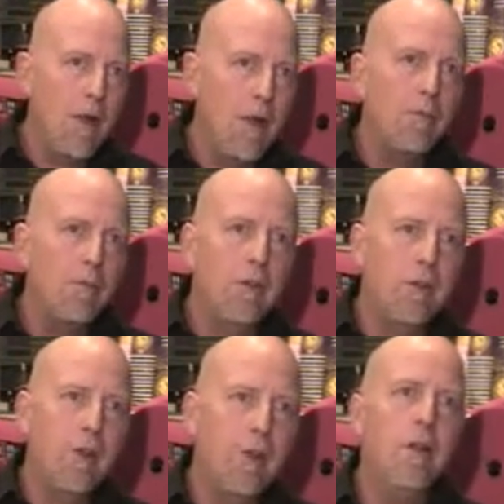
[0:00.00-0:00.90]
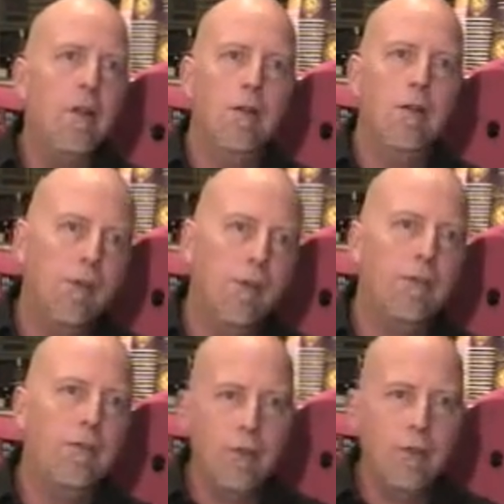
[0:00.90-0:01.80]
Bump the jug on the
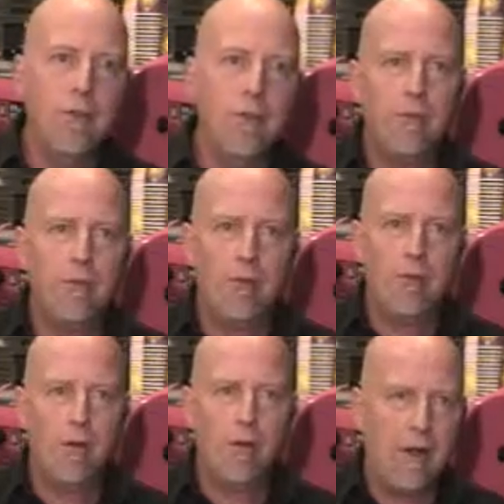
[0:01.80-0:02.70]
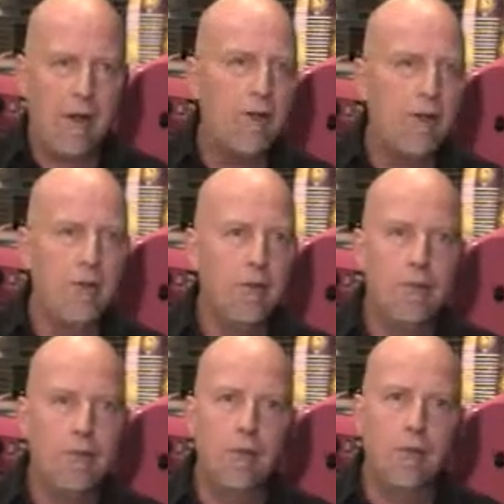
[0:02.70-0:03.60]
surface, on a hard
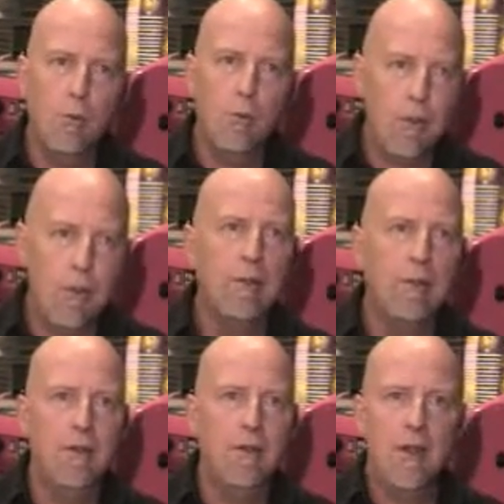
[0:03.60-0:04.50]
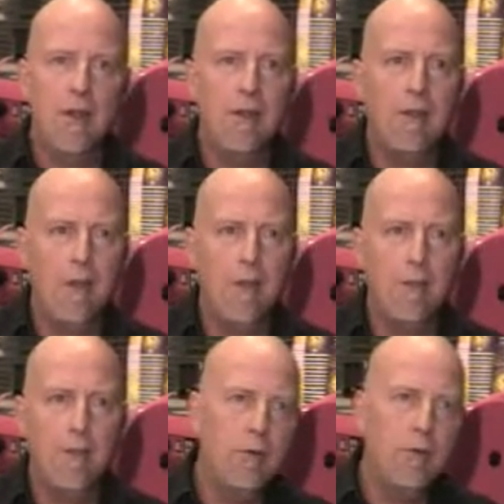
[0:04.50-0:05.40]
surface, and this will break any large
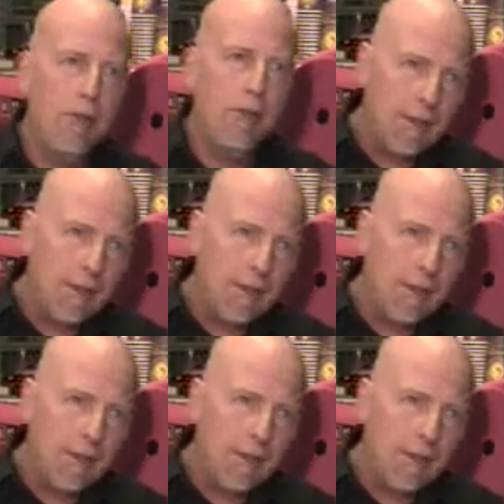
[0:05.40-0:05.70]
bubbles.